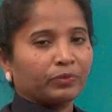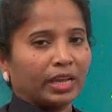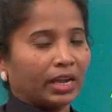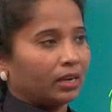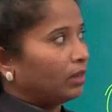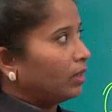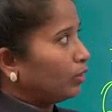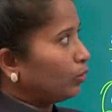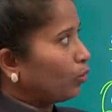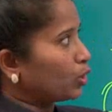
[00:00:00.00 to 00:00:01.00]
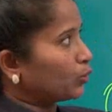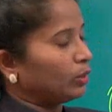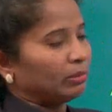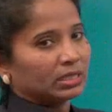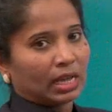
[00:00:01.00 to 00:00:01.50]
then those
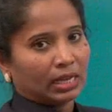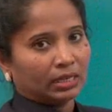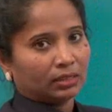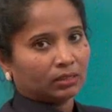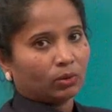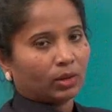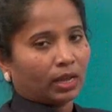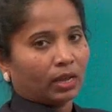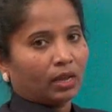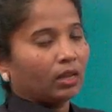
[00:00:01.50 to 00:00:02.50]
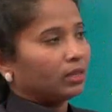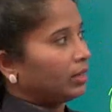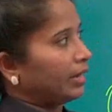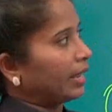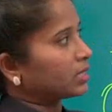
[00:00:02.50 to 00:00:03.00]
will be silent, okay?
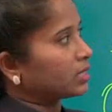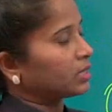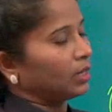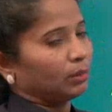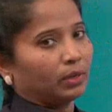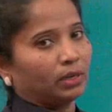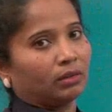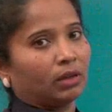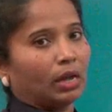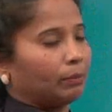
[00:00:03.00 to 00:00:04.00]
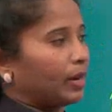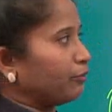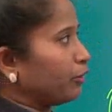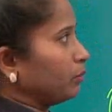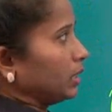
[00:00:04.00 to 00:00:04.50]
The next syllable,
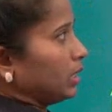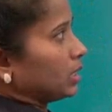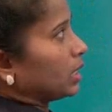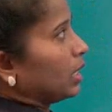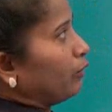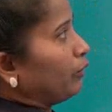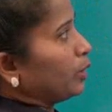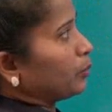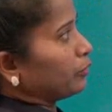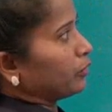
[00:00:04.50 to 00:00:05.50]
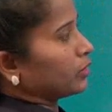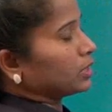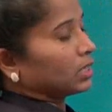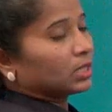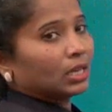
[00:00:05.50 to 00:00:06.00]
apart from these weak
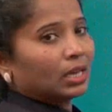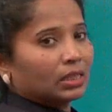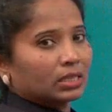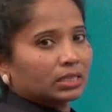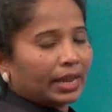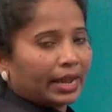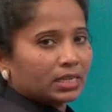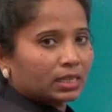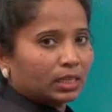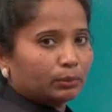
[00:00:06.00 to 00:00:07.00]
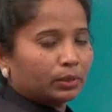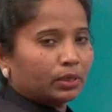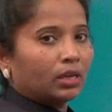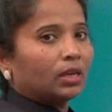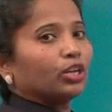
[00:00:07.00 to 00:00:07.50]
prefixes, the second
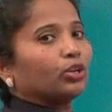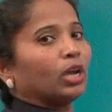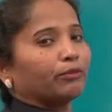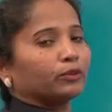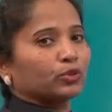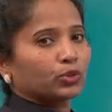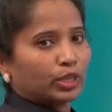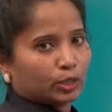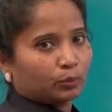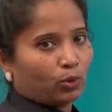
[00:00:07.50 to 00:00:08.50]
syllable you have to stress